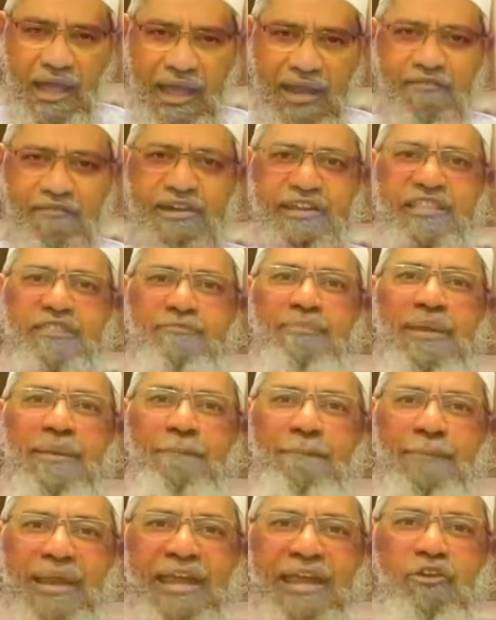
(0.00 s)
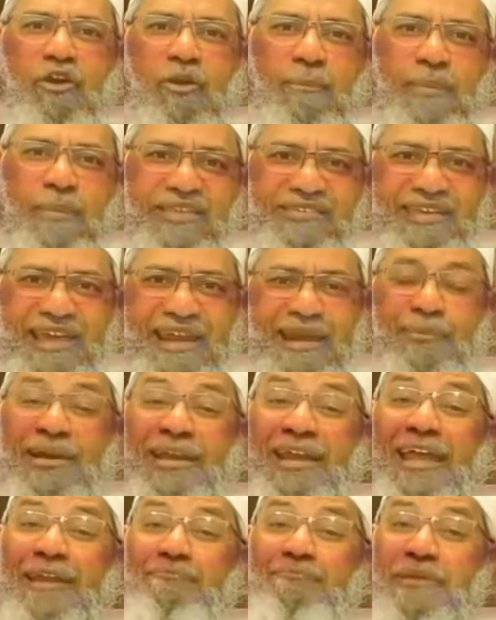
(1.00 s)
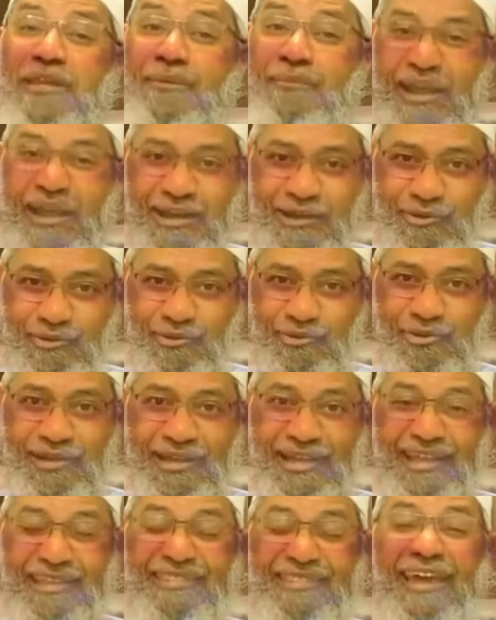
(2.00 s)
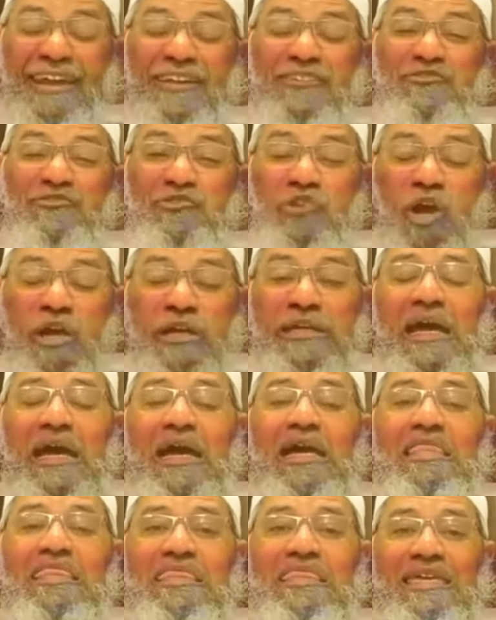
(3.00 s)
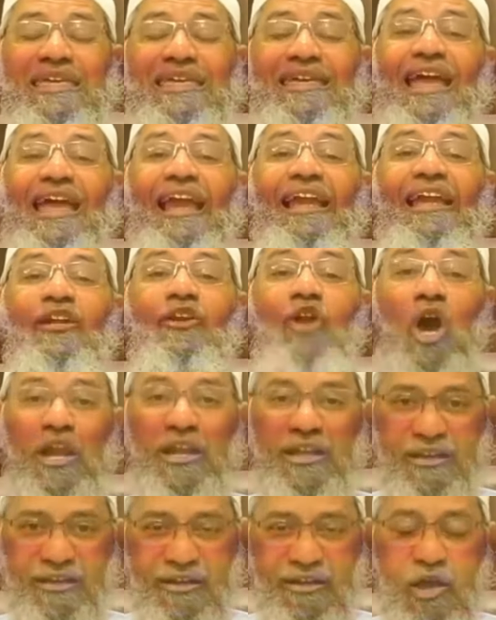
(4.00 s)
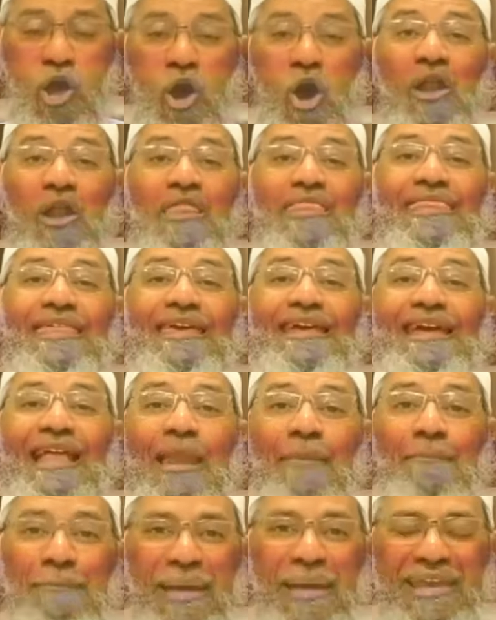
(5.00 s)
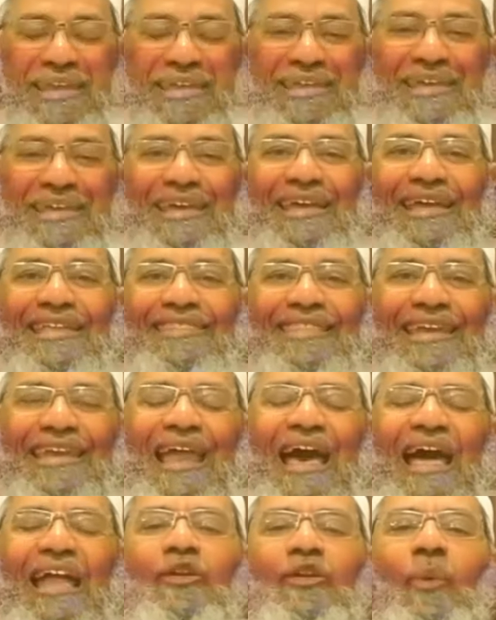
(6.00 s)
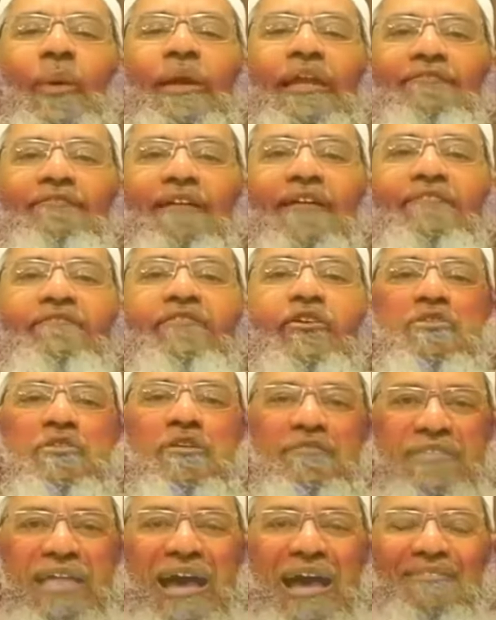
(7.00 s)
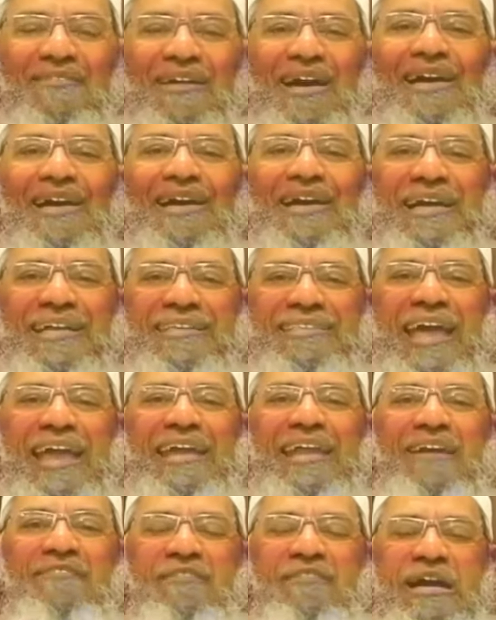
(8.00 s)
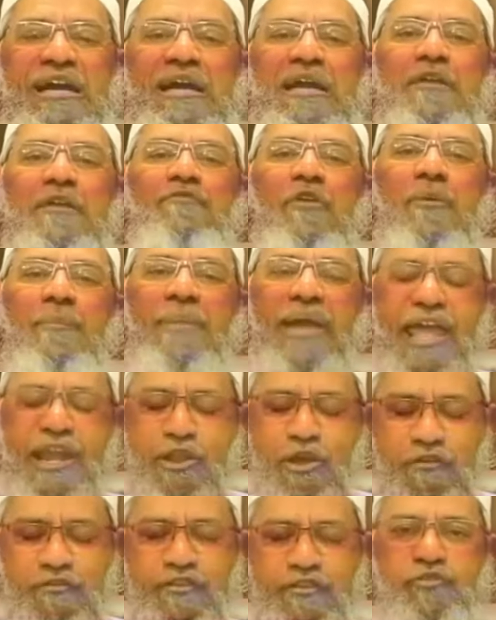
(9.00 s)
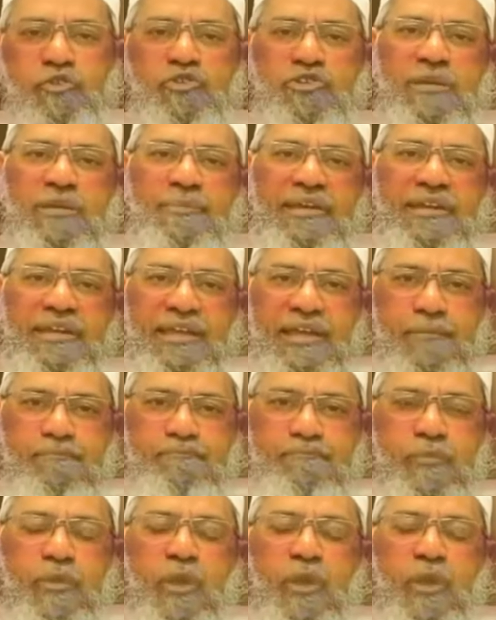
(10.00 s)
advertisements playing on my channel. But let me remind you, there is not a single dollar or a single penny in the last 25 years of Dawah that I've earned from any of the social media.